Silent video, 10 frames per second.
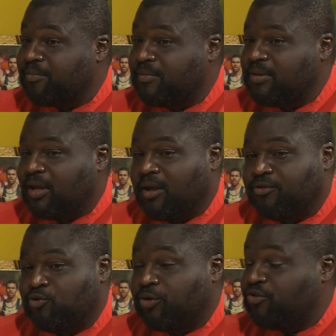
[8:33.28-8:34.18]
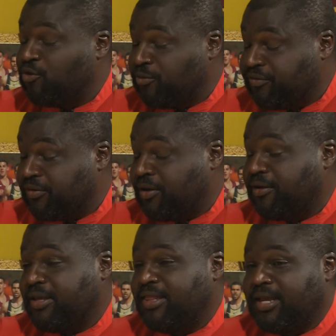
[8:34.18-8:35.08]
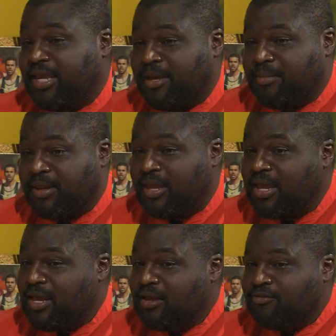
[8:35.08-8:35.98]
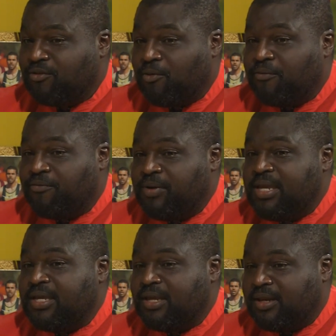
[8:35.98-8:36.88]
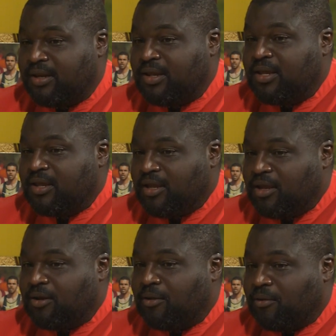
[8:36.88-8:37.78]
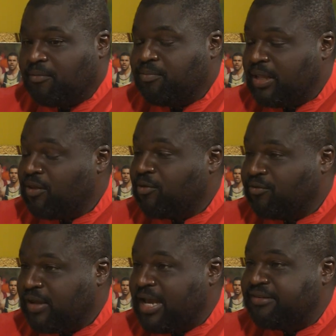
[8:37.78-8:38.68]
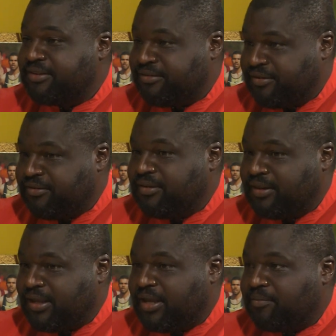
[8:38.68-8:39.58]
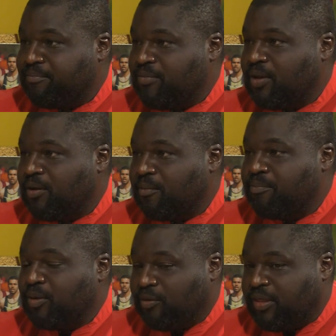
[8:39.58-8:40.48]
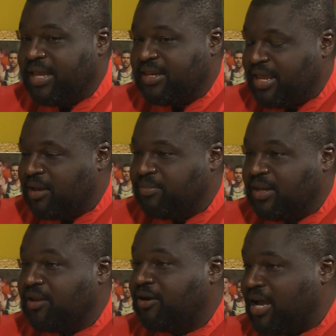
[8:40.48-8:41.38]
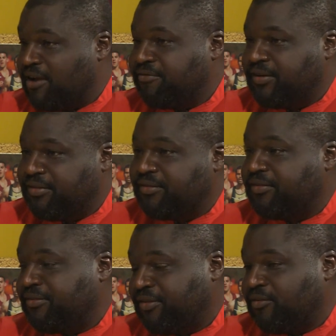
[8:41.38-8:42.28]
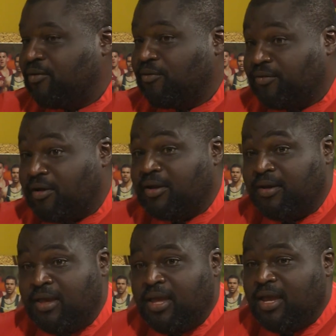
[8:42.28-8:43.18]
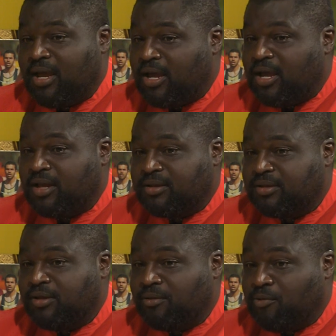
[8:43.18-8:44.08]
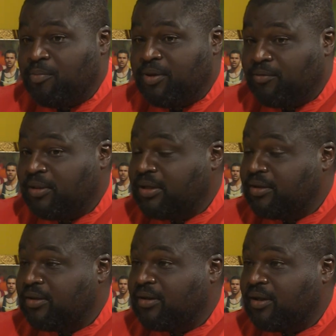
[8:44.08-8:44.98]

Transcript: You know, Jordan Jones was another kid that came in. So if we can, you know, play those guys consistently and, you know, build that depth and their confidence as the season goes on, you know, we'll be a really good,